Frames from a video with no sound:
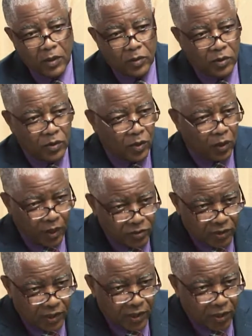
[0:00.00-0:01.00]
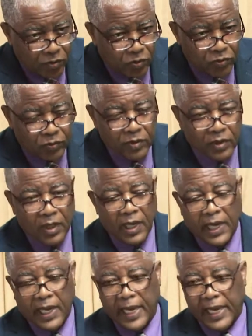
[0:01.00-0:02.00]
The laws don't allow you.
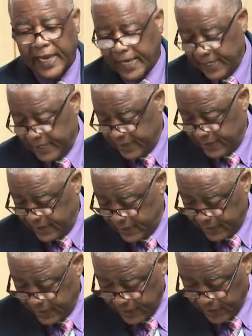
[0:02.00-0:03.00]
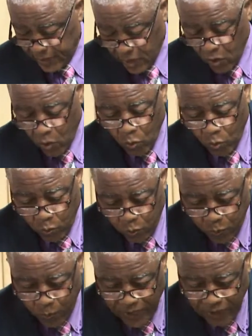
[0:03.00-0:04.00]
And
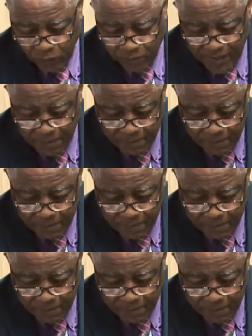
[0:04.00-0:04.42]
what it would have been